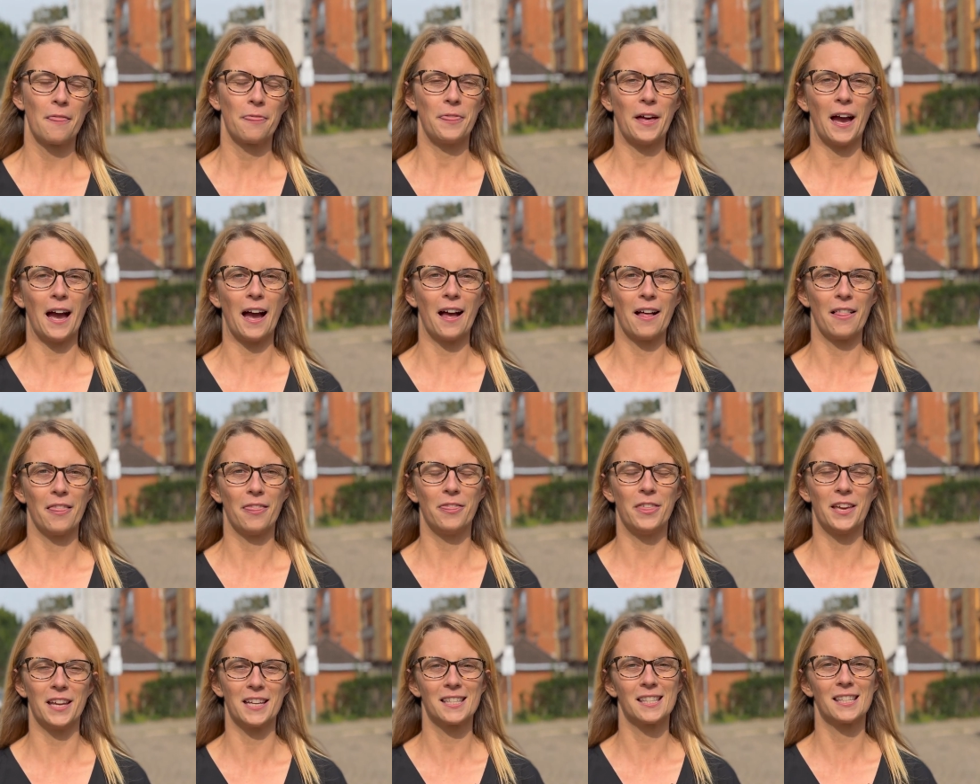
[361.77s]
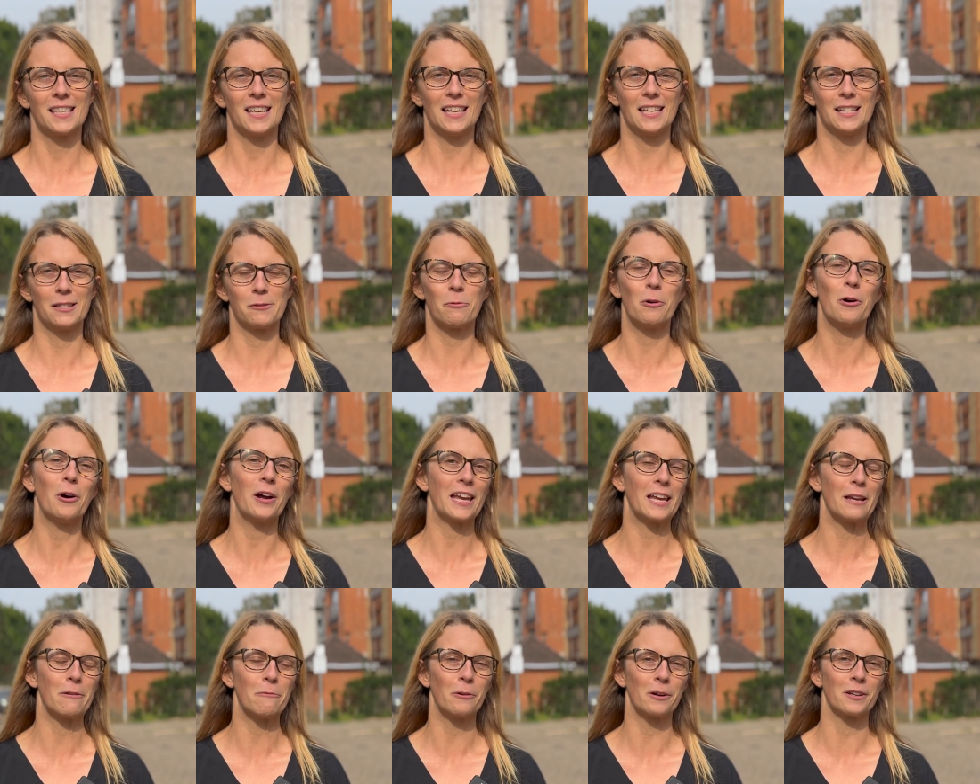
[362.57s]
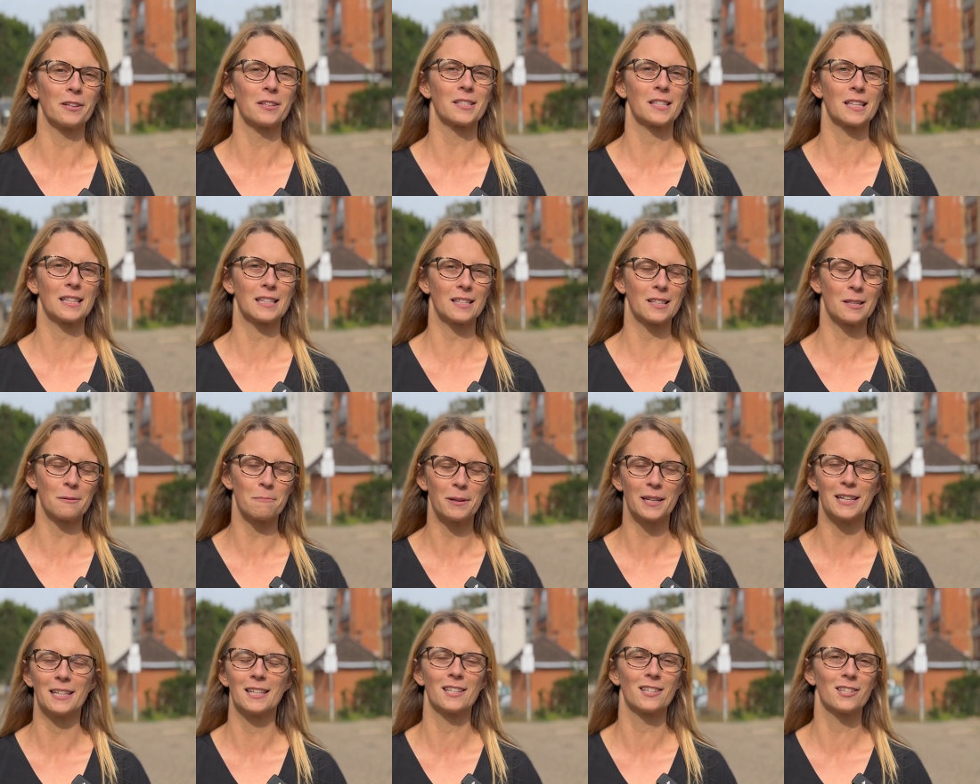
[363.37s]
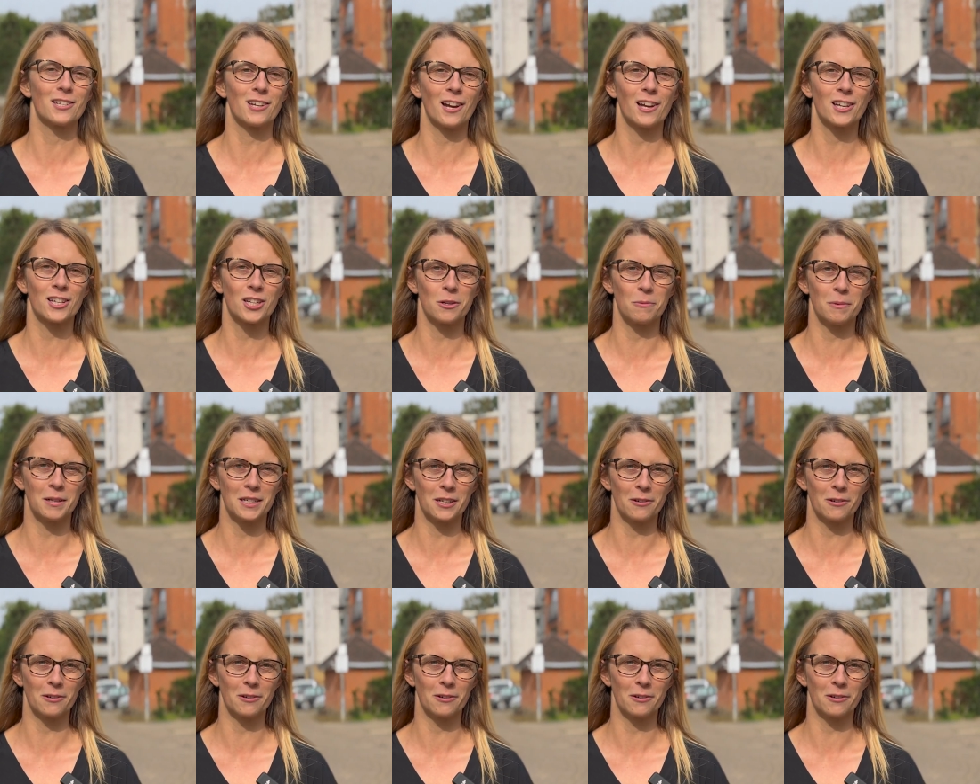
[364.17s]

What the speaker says: that this is what he wants St. Peter's Church to be